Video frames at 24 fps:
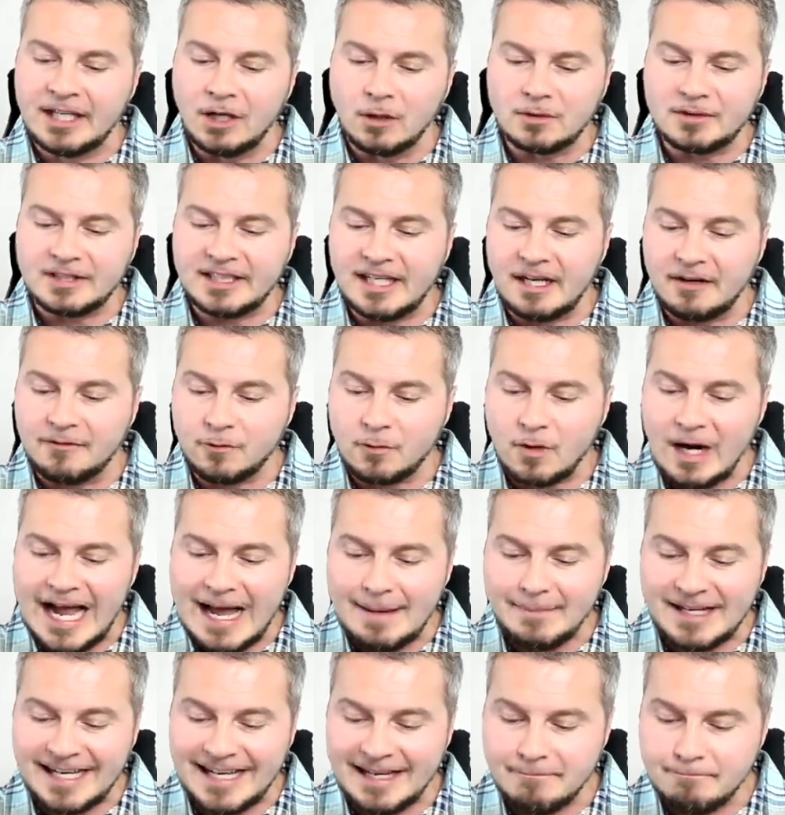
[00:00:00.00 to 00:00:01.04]
guilty of
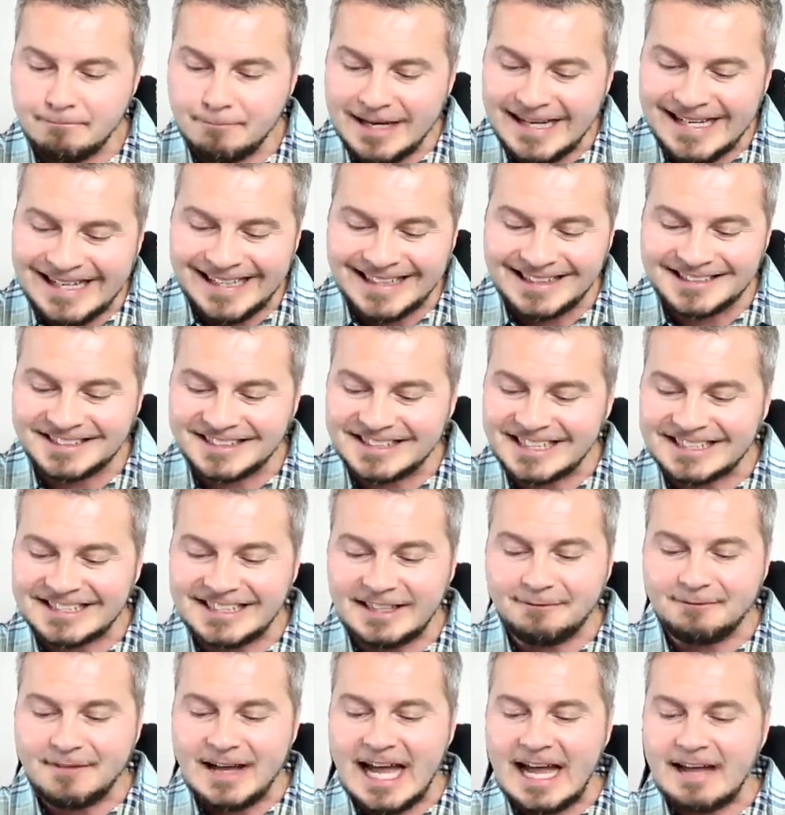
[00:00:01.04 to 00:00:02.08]
robbing and beating a
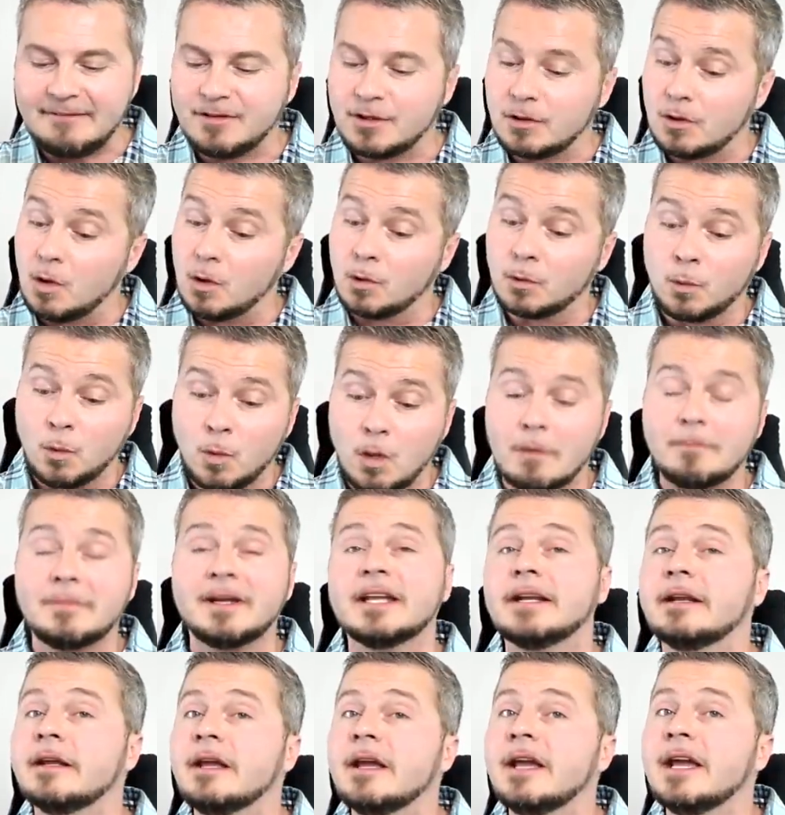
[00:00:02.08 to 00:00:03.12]
65-year-old
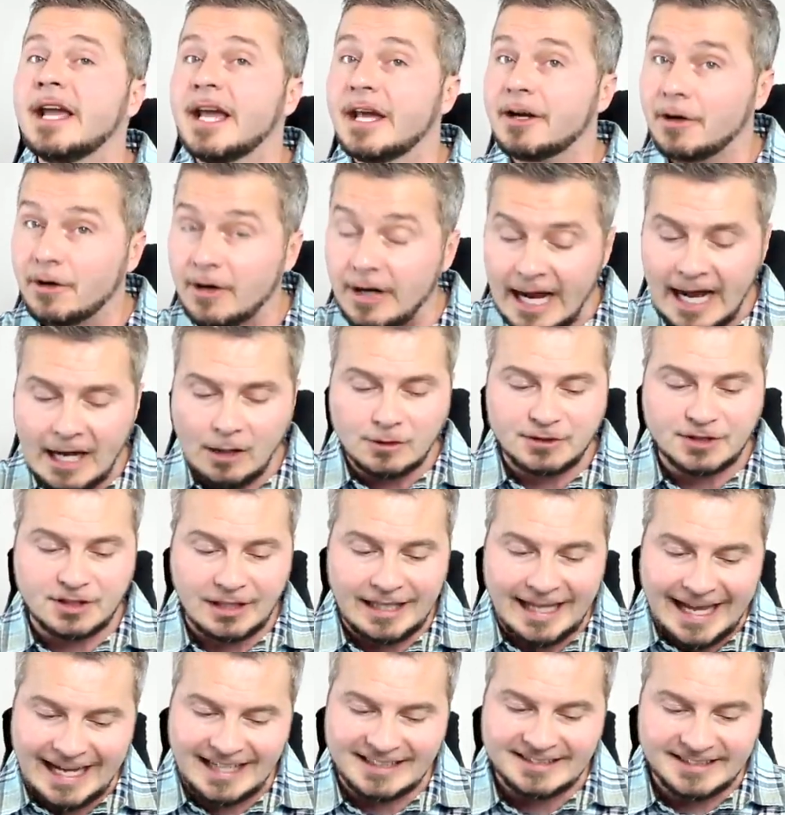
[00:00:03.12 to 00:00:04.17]
woman in her house
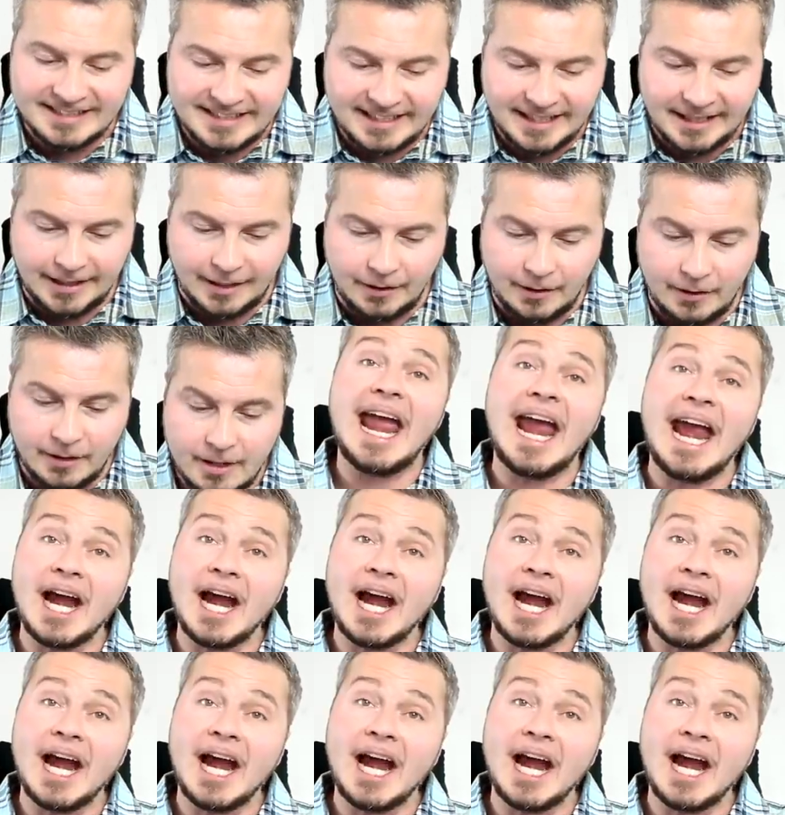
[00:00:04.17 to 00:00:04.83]
last year.